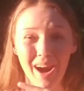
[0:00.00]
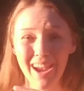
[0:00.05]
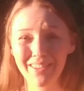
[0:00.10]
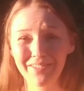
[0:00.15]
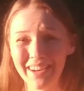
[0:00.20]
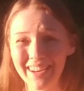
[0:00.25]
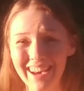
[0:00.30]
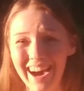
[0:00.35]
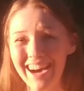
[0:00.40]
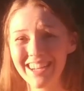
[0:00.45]
I
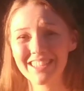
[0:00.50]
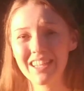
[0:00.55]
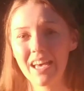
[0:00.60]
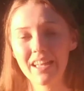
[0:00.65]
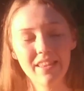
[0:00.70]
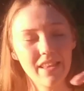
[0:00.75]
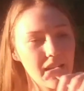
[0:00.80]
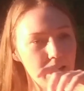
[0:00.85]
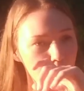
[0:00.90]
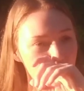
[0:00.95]
even got to,
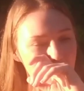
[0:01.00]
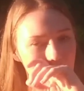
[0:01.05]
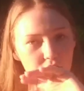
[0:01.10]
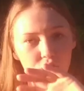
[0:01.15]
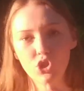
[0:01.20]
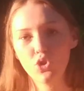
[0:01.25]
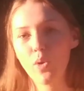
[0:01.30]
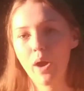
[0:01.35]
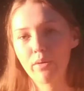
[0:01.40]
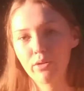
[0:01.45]
and then it was like a
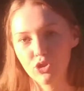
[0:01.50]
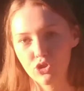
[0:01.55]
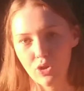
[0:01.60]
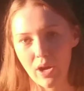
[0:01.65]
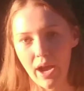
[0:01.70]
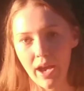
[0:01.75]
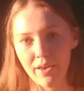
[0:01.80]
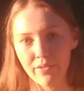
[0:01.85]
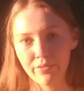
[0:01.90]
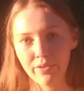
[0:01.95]
2-hour
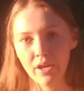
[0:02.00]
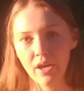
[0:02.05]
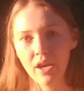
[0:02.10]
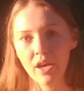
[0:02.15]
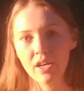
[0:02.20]
drive